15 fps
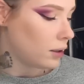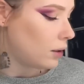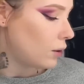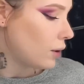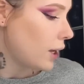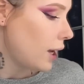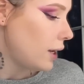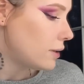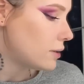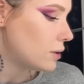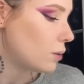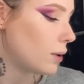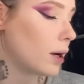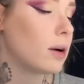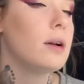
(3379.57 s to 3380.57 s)
Okay, so
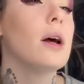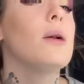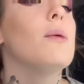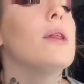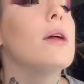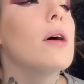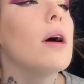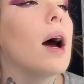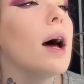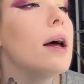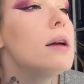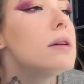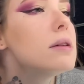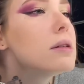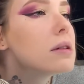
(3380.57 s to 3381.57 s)
we are done with our
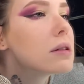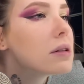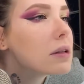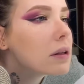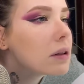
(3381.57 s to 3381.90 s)
eyes.